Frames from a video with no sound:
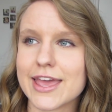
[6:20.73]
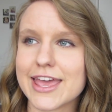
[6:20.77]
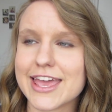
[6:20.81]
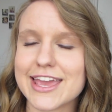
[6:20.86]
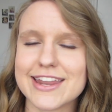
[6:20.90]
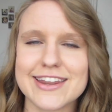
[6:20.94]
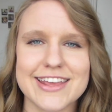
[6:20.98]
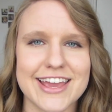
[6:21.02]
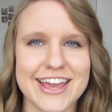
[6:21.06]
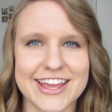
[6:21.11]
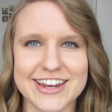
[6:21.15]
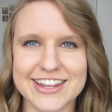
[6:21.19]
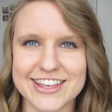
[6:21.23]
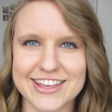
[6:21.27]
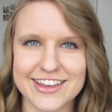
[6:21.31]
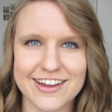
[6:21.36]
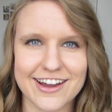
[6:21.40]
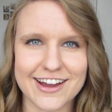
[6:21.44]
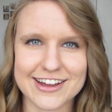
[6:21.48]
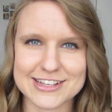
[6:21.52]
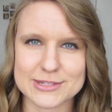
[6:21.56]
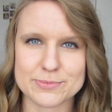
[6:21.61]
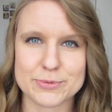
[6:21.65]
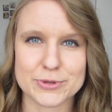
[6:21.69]
in any
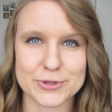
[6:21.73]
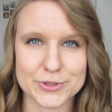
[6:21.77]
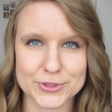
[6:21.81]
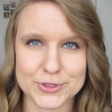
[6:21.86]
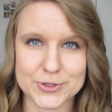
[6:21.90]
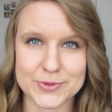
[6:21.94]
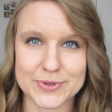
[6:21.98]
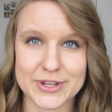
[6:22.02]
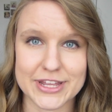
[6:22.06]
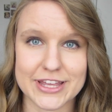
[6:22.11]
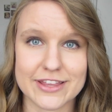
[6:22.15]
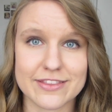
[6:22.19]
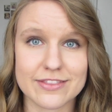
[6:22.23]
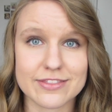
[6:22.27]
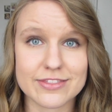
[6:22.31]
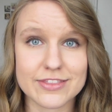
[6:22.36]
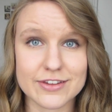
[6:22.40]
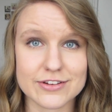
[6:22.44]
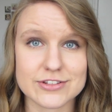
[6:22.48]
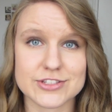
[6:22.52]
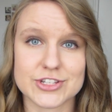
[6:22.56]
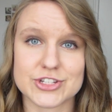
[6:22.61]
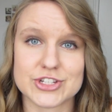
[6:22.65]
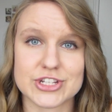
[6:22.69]
hospital unit
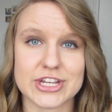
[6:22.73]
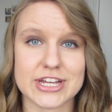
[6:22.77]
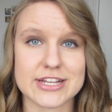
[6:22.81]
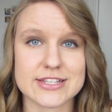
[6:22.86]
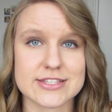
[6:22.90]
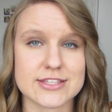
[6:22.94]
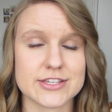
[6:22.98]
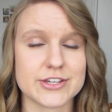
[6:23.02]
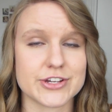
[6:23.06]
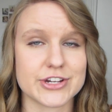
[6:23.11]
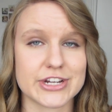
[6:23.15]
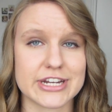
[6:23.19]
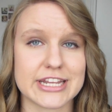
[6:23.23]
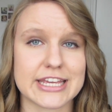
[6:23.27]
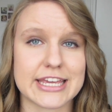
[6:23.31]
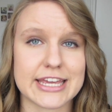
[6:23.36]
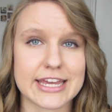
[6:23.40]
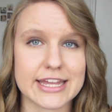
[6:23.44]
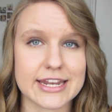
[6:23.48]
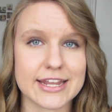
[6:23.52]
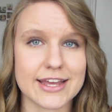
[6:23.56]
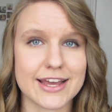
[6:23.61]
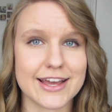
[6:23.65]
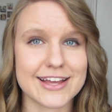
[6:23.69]
there's a chance that you're going to
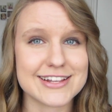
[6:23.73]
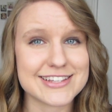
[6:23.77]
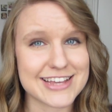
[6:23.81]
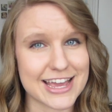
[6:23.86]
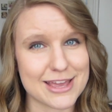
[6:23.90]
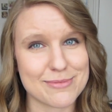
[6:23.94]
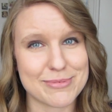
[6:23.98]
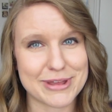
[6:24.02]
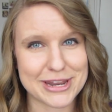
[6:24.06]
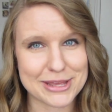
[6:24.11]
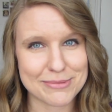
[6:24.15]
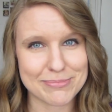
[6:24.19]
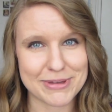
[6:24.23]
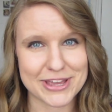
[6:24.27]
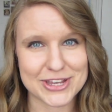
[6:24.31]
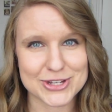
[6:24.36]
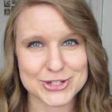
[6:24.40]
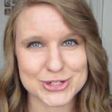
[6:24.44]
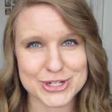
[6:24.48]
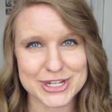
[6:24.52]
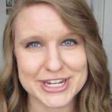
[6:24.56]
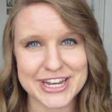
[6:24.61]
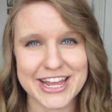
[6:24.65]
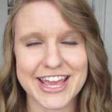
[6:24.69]
get a diabetic
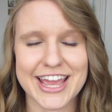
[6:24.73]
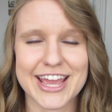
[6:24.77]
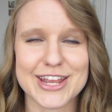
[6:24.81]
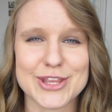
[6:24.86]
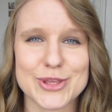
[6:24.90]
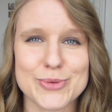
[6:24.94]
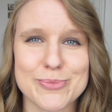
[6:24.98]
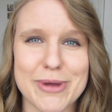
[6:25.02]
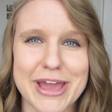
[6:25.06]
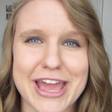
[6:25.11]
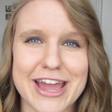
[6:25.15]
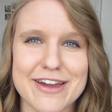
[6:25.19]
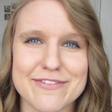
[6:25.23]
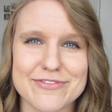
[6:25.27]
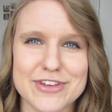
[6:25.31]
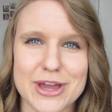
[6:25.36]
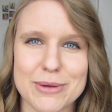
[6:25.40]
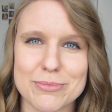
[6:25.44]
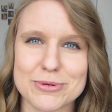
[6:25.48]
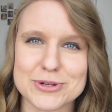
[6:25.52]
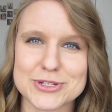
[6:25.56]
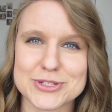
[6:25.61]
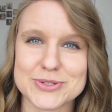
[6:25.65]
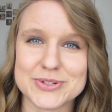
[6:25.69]
patient and you might have the
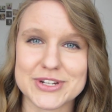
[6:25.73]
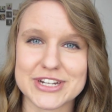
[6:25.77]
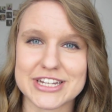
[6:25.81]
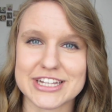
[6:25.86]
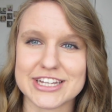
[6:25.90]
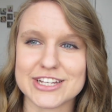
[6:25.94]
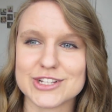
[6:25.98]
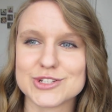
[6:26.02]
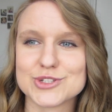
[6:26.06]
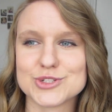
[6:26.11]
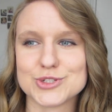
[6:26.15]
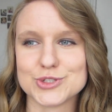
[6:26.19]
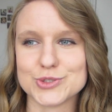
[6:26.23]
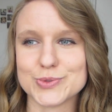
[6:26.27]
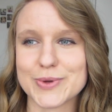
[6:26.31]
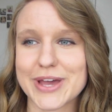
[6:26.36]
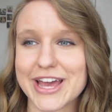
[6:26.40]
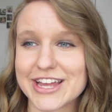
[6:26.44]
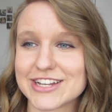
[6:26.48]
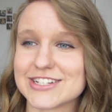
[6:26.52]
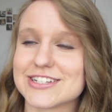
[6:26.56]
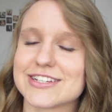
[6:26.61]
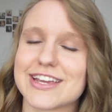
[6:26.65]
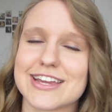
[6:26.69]
opportunity to
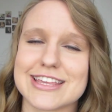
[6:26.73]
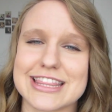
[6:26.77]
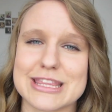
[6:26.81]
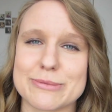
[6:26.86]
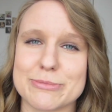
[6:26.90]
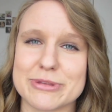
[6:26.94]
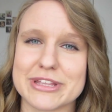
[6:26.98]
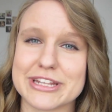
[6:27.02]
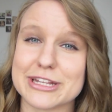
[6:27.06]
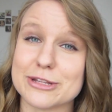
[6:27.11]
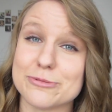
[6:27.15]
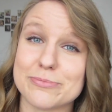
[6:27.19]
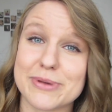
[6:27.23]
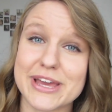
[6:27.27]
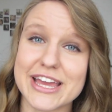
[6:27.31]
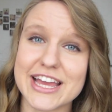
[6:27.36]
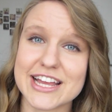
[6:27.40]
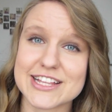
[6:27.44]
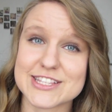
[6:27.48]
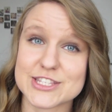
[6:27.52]
educate them a little bit.